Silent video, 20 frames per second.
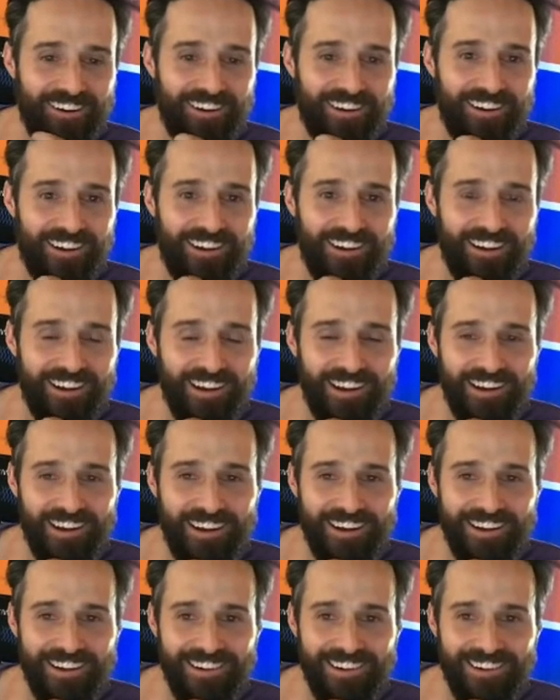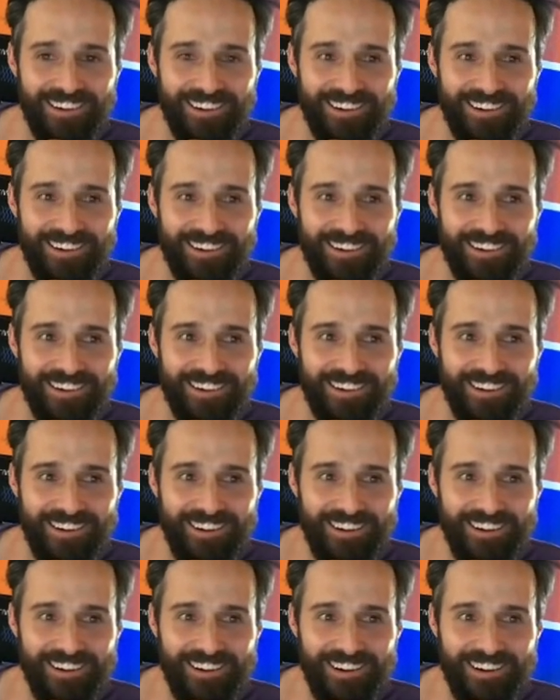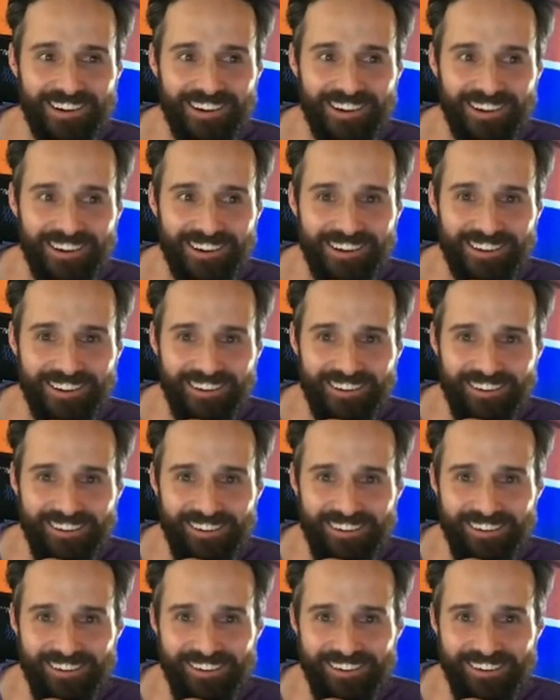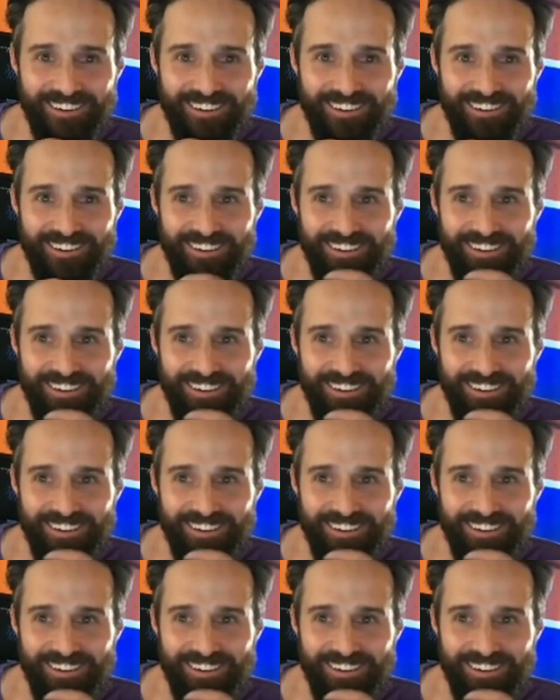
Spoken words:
This person isn't speaking.